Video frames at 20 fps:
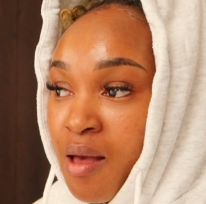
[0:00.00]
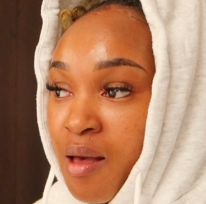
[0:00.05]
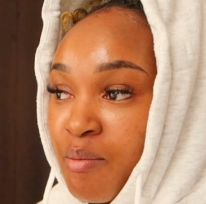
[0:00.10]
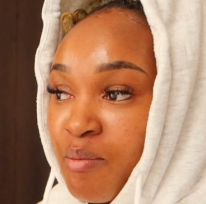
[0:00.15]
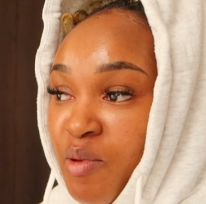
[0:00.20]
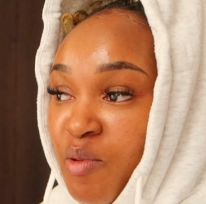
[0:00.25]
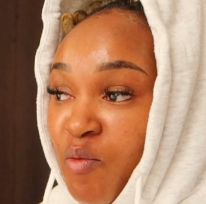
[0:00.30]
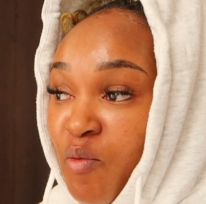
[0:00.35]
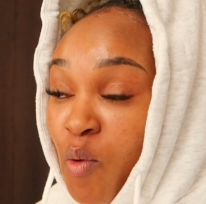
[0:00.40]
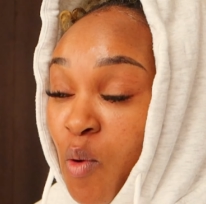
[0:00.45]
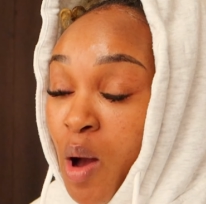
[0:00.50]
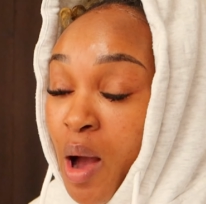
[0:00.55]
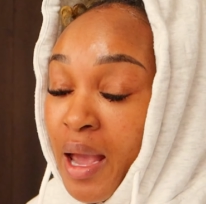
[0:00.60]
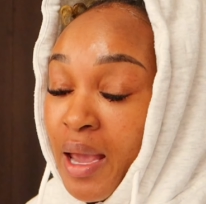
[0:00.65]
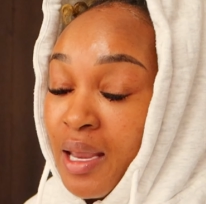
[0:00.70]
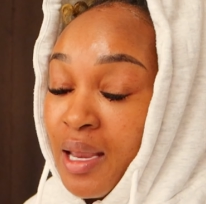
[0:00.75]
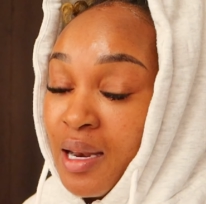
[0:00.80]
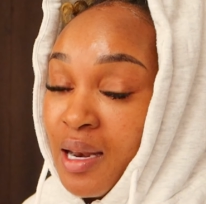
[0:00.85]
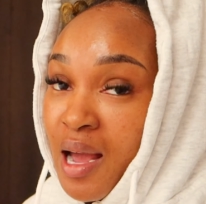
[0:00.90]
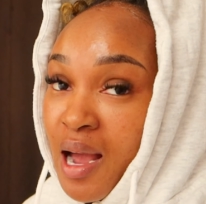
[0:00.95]
before I
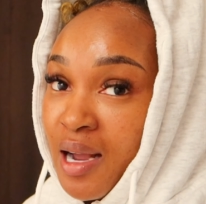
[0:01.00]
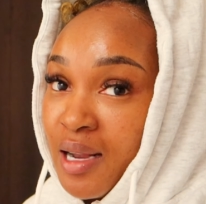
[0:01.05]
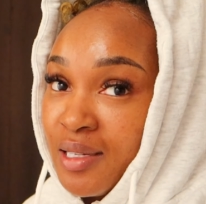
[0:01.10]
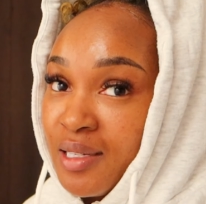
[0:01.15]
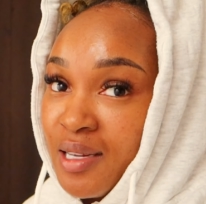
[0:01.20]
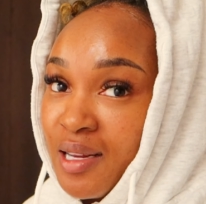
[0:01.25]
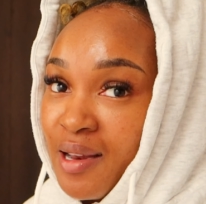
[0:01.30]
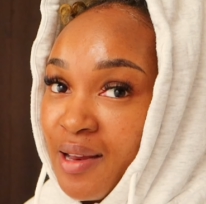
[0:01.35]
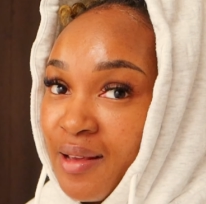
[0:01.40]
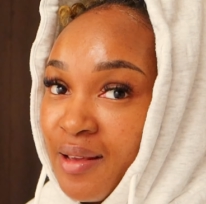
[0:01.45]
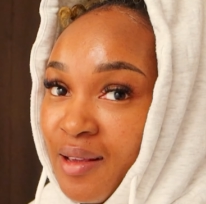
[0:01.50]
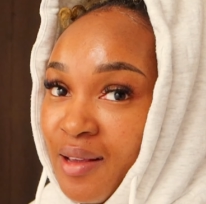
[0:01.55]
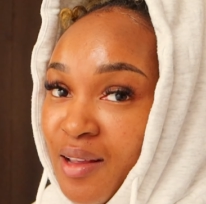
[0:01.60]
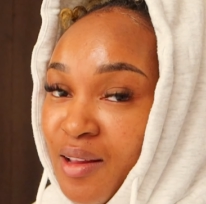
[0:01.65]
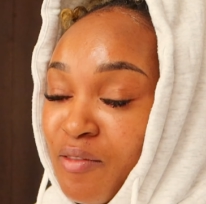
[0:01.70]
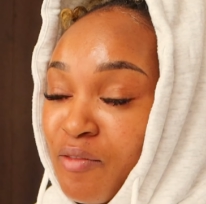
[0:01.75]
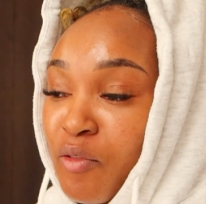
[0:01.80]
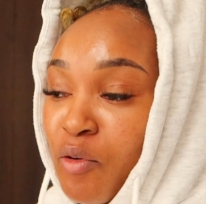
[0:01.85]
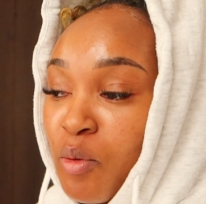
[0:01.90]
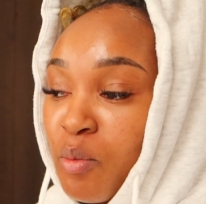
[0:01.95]
can actually
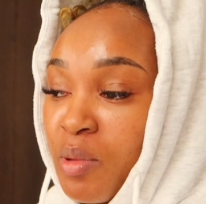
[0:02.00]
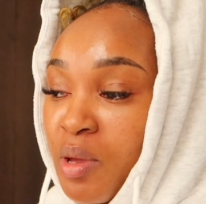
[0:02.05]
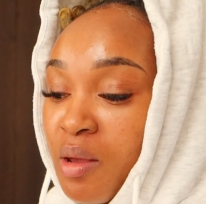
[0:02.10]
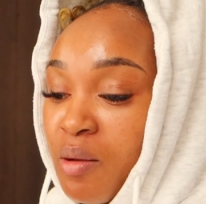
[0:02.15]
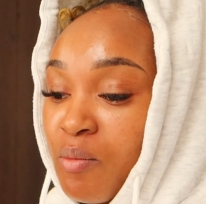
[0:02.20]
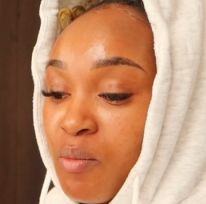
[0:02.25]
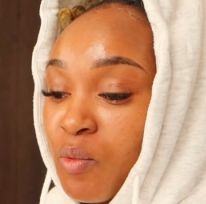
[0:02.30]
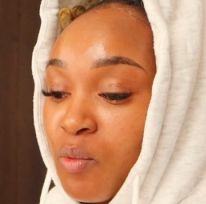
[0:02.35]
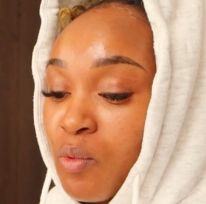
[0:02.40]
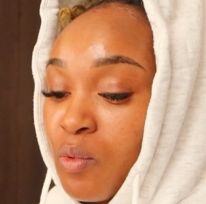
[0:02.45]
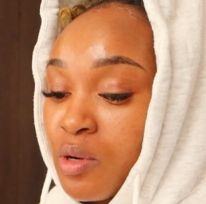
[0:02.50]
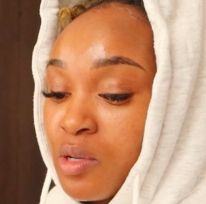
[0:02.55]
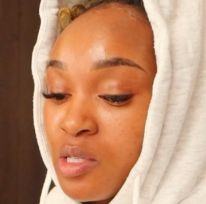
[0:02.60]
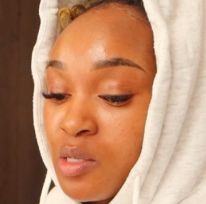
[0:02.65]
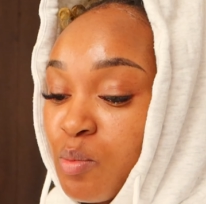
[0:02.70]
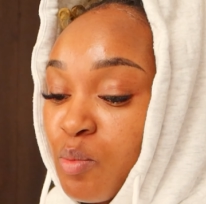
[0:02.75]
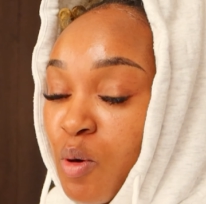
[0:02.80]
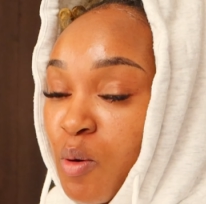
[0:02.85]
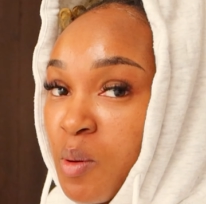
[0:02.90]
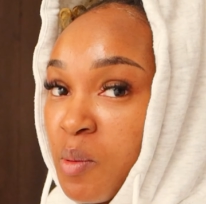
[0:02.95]
inform him what's
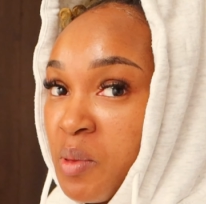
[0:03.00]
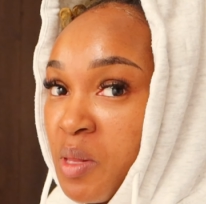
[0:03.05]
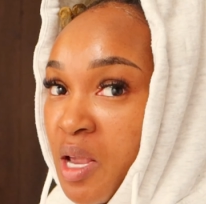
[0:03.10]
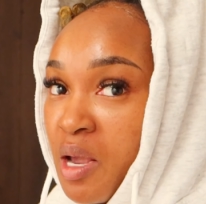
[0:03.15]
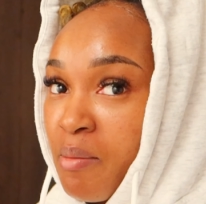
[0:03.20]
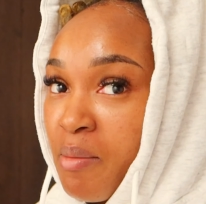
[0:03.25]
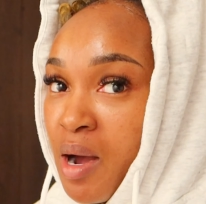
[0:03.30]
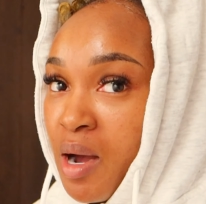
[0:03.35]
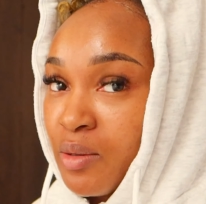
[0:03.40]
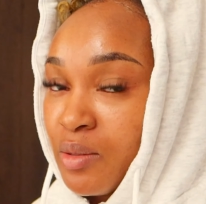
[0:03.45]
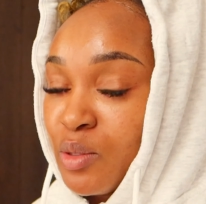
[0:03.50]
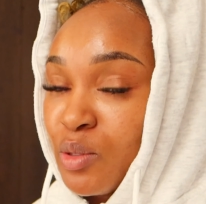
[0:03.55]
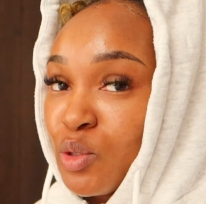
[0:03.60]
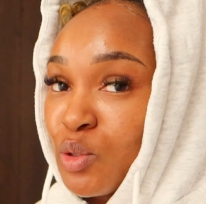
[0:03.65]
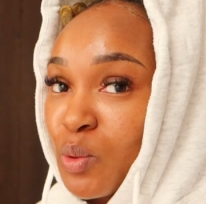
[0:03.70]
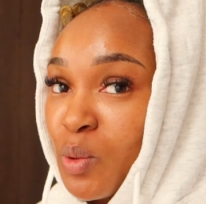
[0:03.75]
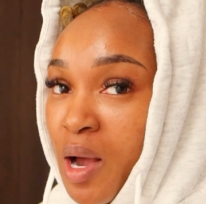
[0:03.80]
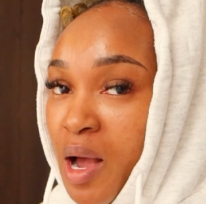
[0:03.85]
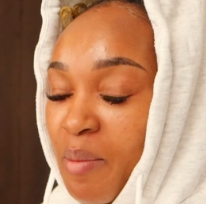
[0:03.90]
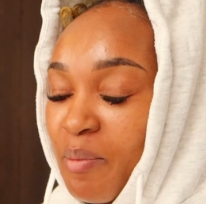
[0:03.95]
probably about
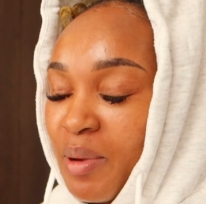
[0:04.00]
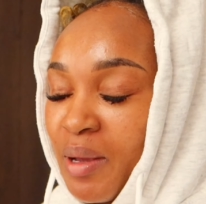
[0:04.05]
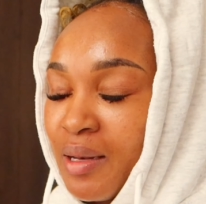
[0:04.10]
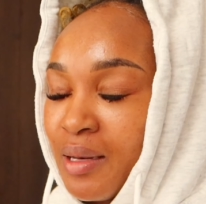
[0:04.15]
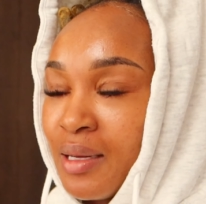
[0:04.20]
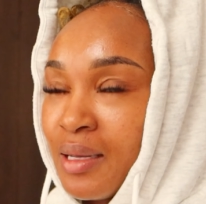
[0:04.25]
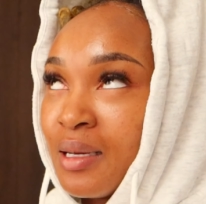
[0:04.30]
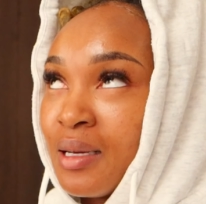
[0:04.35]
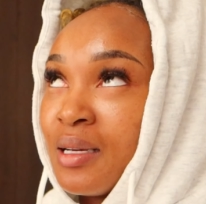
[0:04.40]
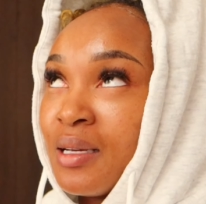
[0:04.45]
to happen.